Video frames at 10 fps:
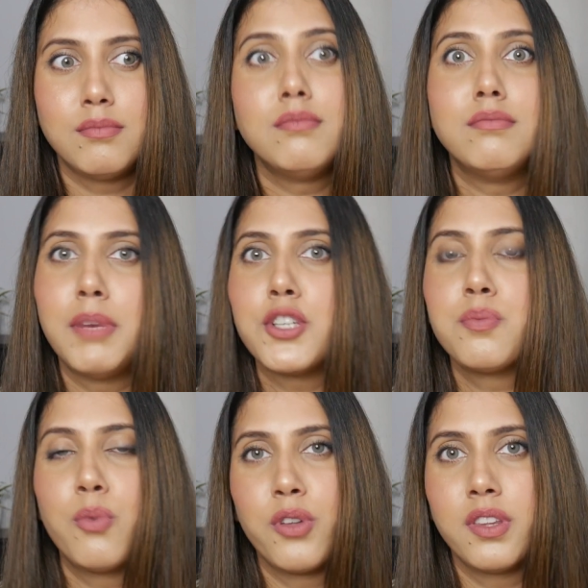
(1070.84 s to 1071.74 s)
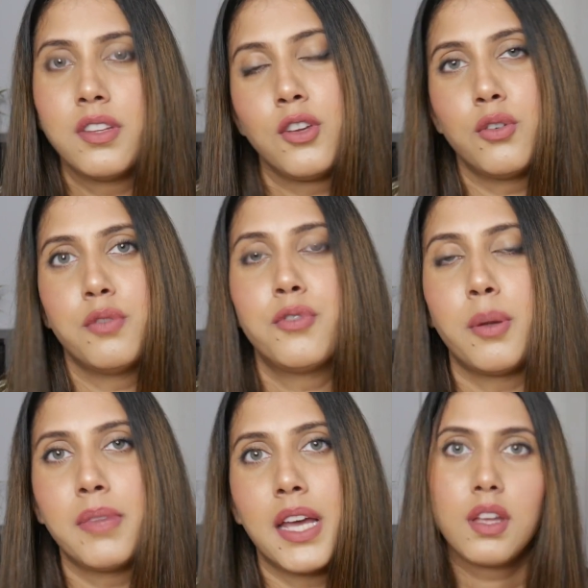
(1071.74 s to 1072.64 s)
much more
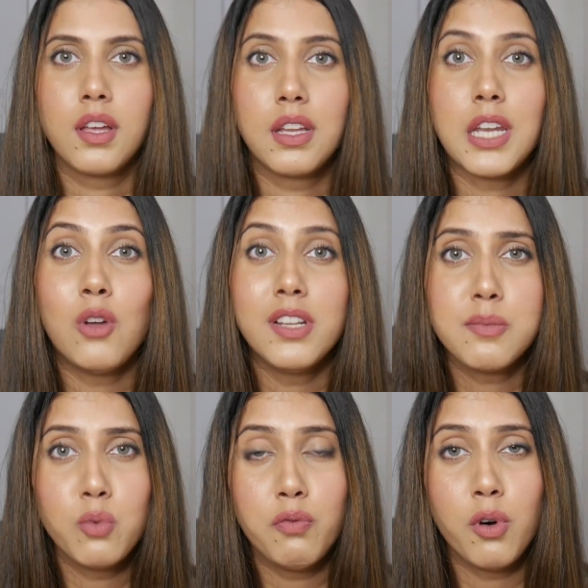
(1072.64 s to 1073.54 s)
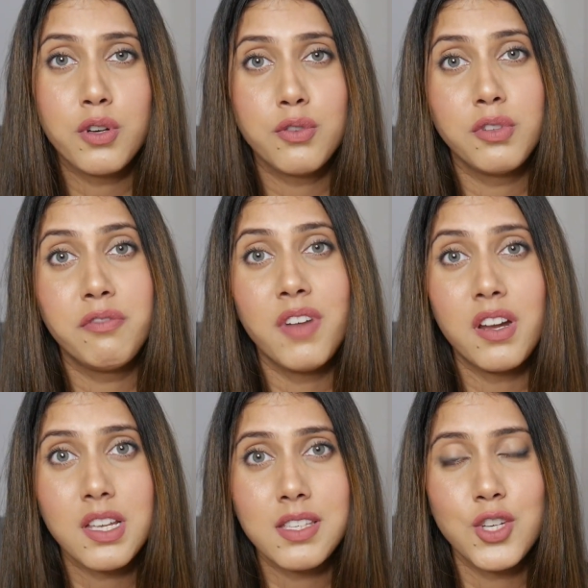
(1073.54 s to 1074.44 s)
from that. Now let's move on to the
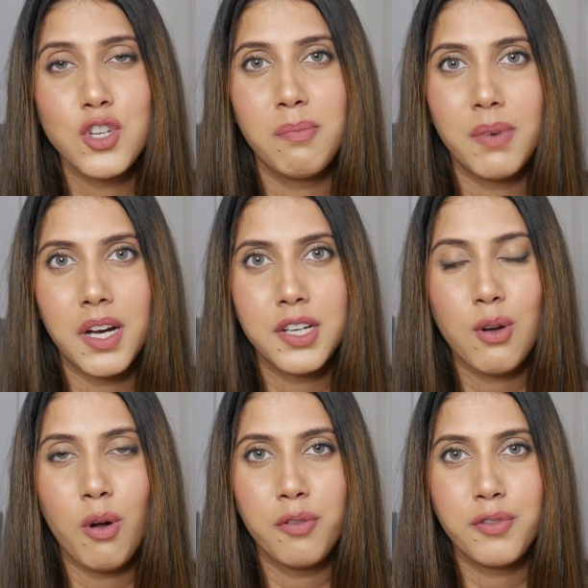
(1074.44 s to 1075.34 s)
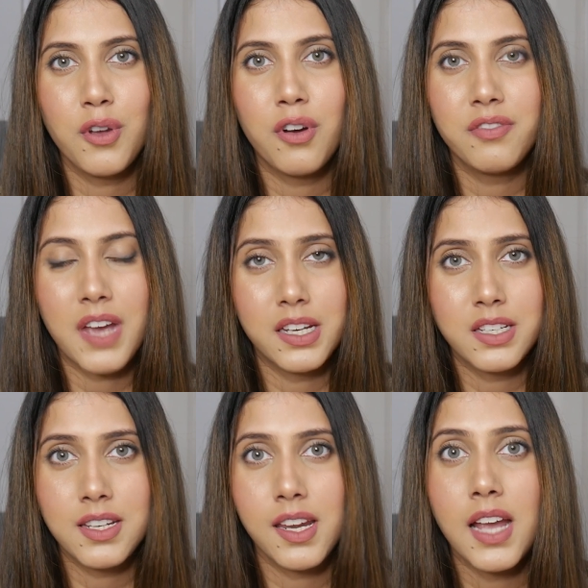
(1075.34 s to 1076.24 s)
very essential part of your
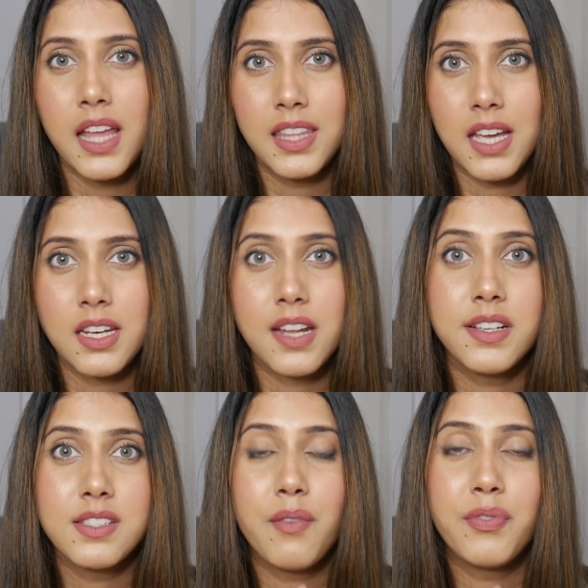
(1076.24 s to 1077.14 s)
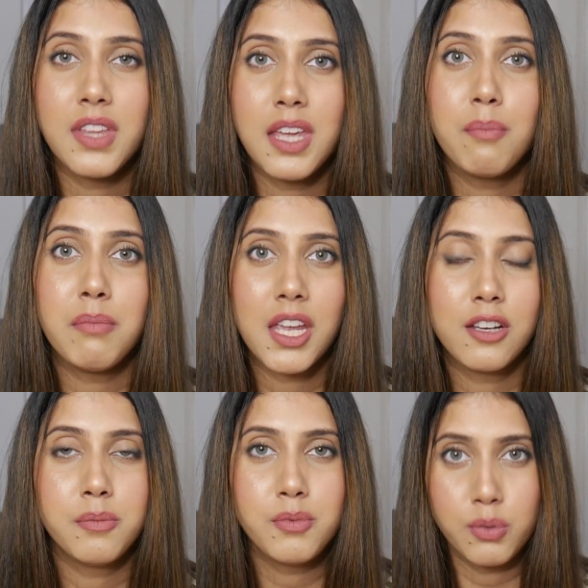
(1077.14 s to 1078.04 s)
vanity, and that is the
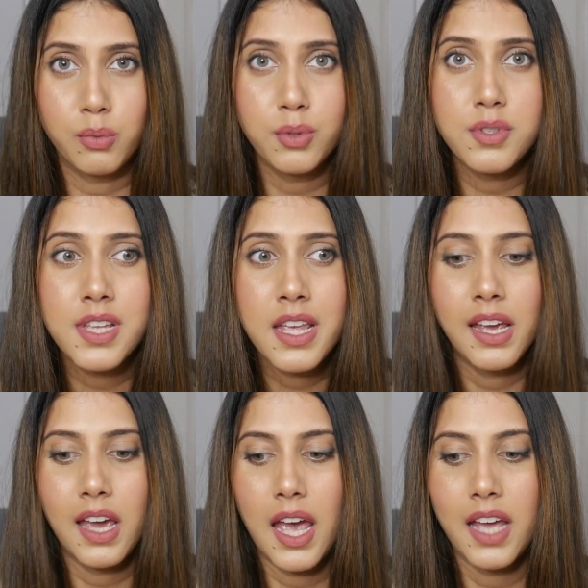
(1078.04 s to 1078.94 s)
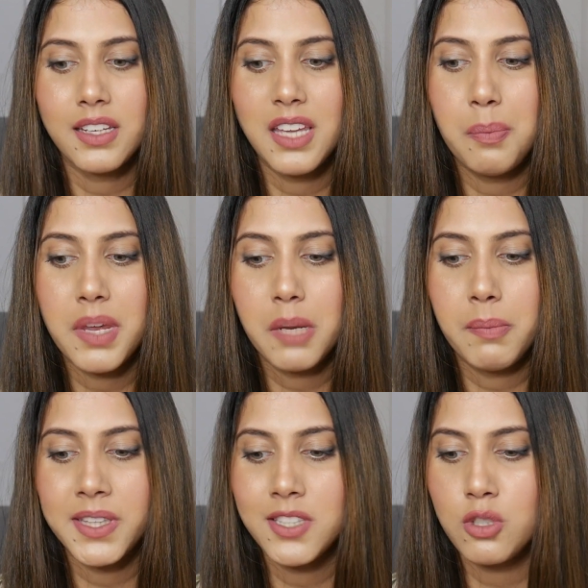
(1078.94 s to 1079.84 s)
makeup tools. And keeping in
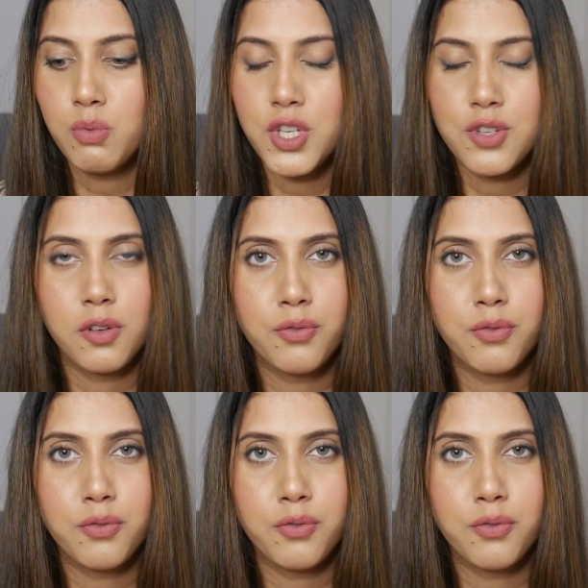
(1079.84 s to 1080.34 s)
mind the situation of